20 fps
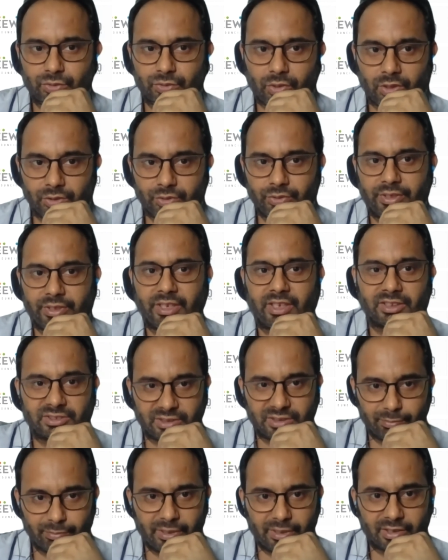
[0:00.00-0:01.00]
also take a
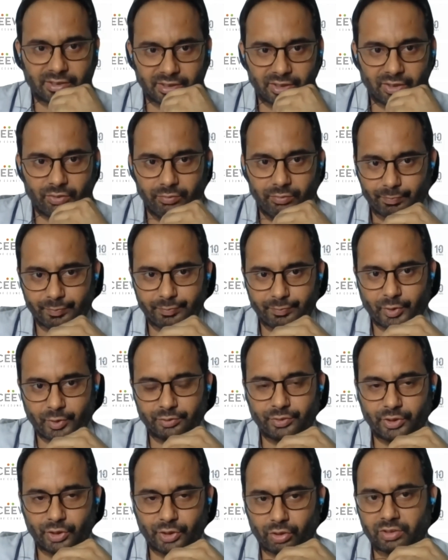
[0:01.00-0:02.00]
step back now, because
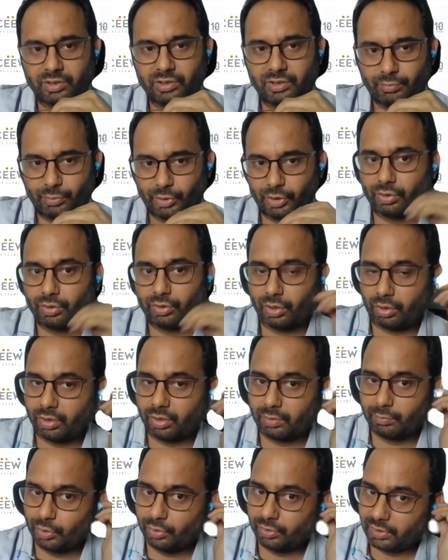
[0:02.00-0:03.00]
we're talking a lot
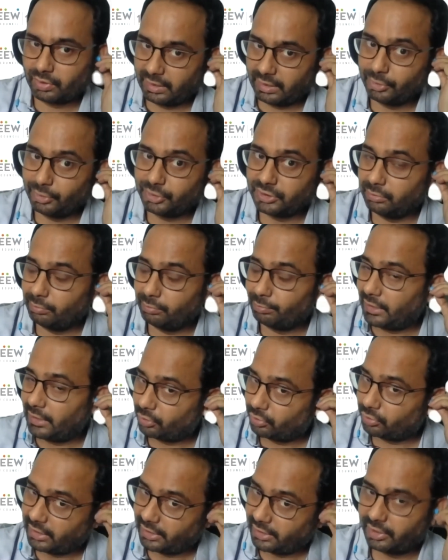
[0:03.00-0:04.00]
about climate change impact
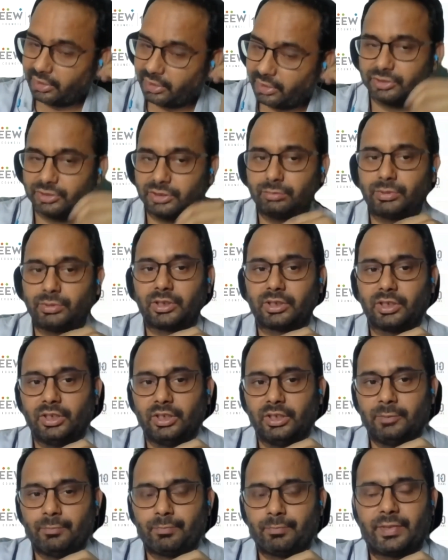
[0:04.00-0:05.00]
on agriculture, but
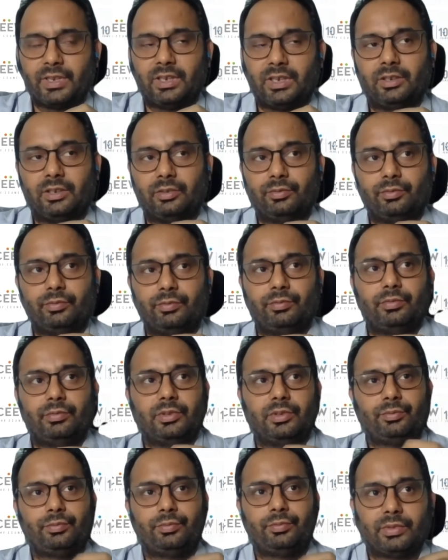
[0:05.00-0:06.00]

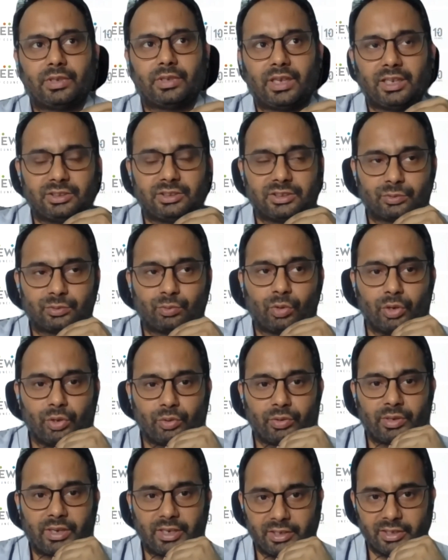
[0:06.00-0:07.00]
I just wanted
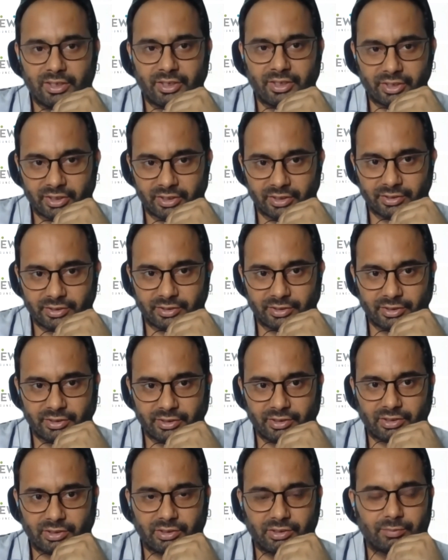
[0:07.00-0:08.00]
to highlight here
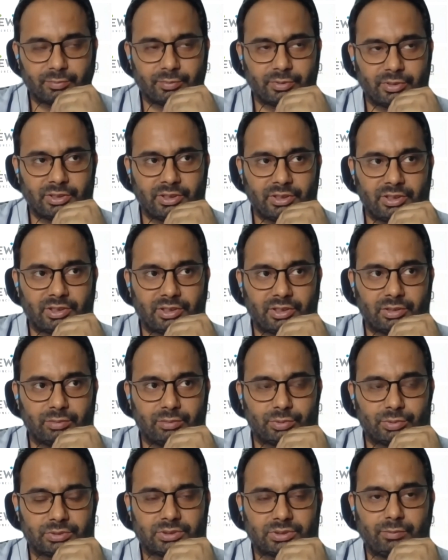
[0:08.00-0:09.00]
in terms
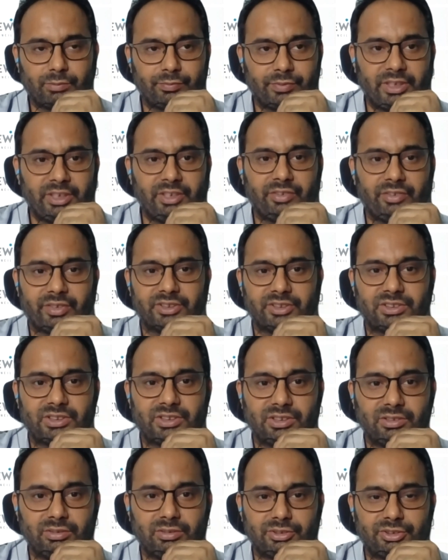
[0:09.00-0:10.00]
of some very
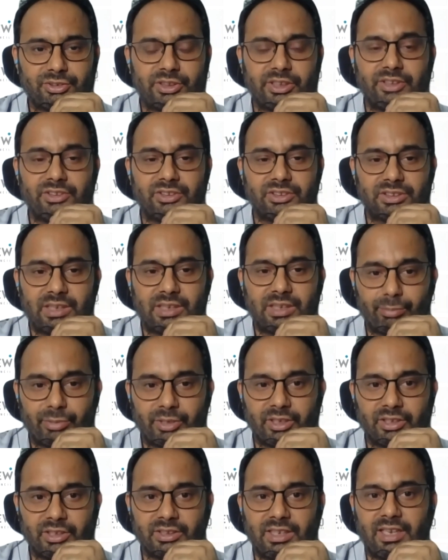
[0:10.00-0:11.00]
interesting changes
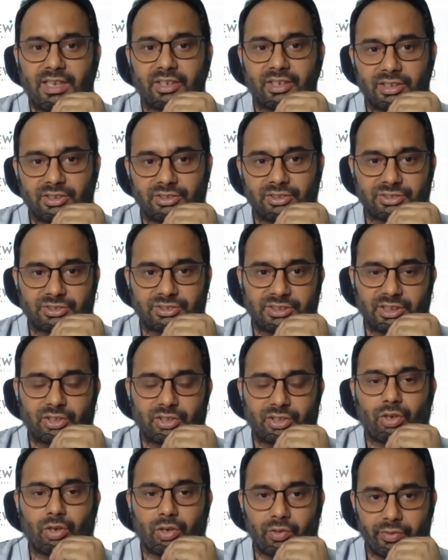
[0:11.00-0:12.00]
happening in the agriculture sector
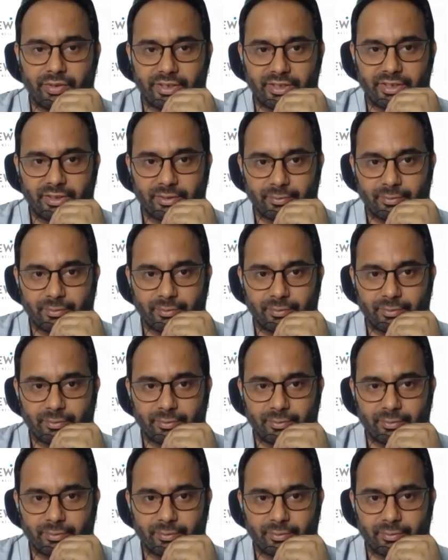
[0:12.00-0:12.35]
already.